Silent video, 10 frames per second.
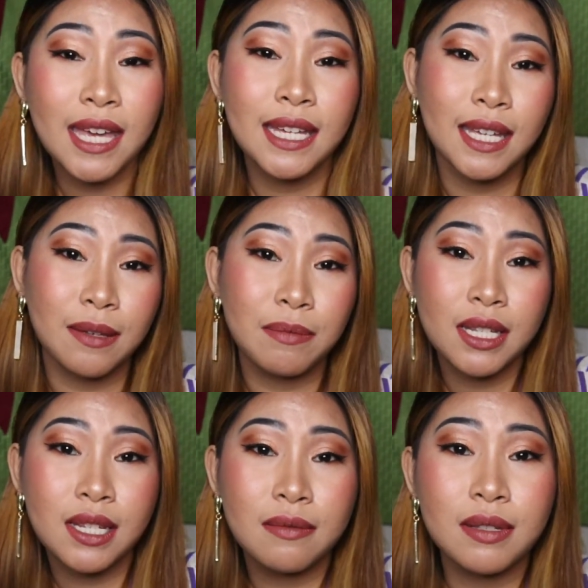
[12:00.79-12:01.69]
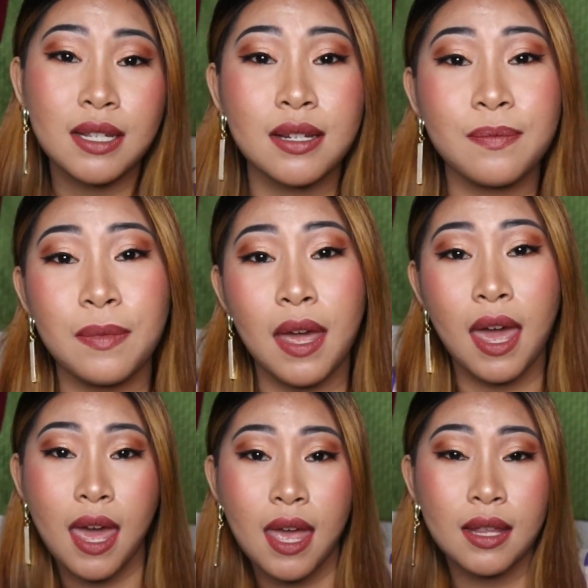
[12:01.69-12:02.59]
give me a thumbs up.
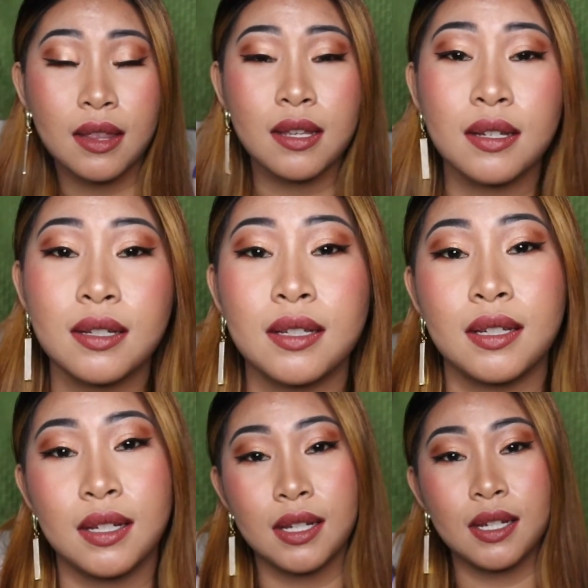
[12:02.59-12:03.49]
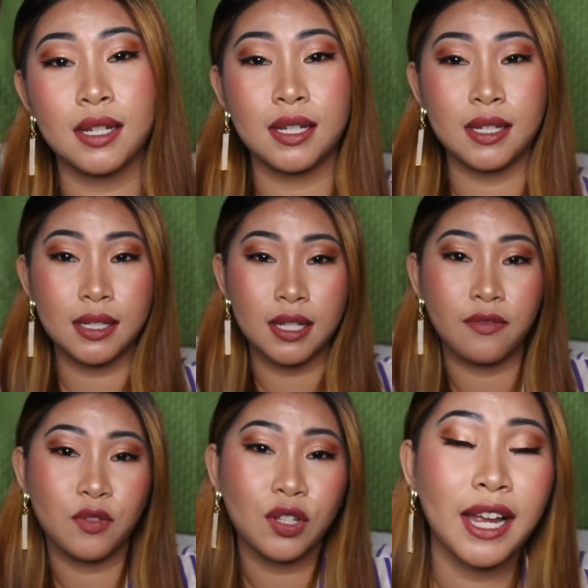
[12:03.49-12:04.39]
And
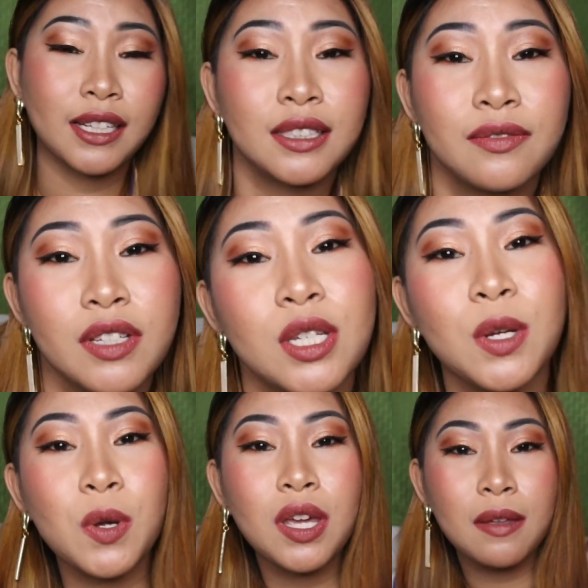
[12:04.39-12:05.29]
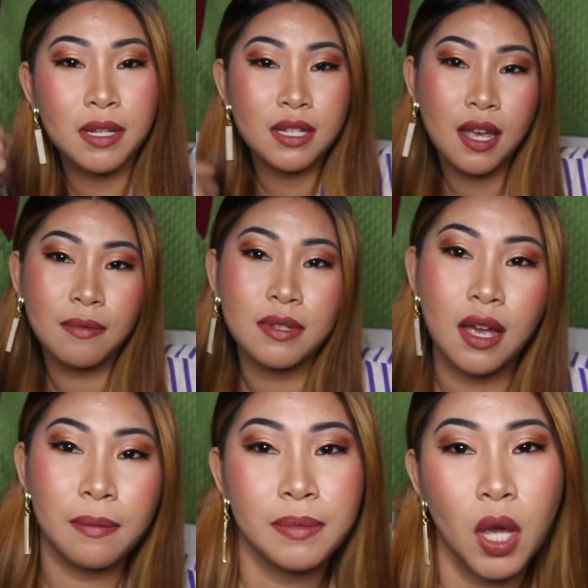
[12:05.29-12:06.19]
if you like this video, give me a thumbs
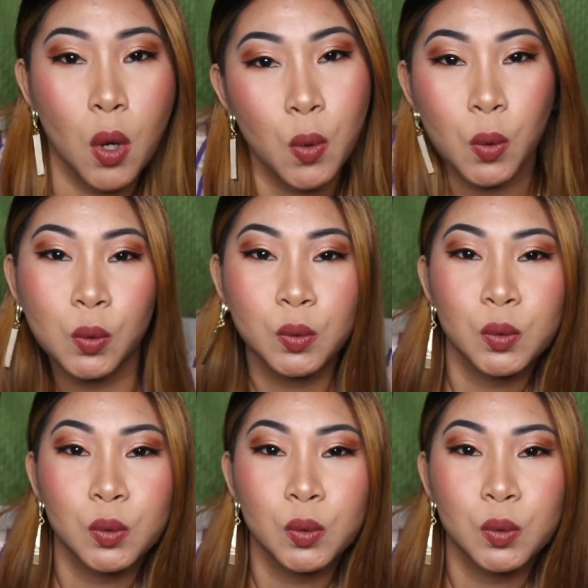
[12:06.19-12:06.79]
up, yo.